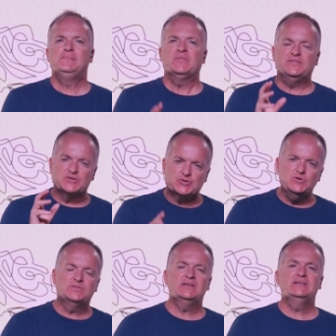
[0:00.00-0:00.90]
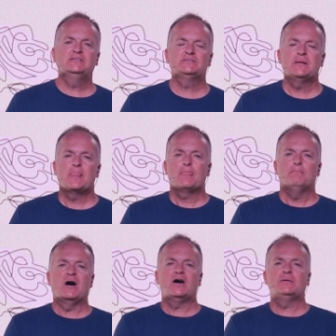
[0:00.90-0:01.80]
And the truth is,
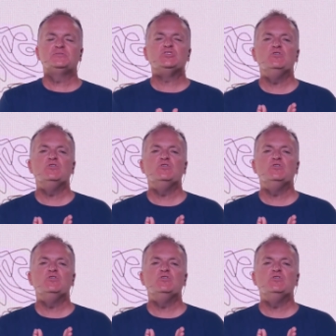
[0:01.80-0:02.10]
Moms,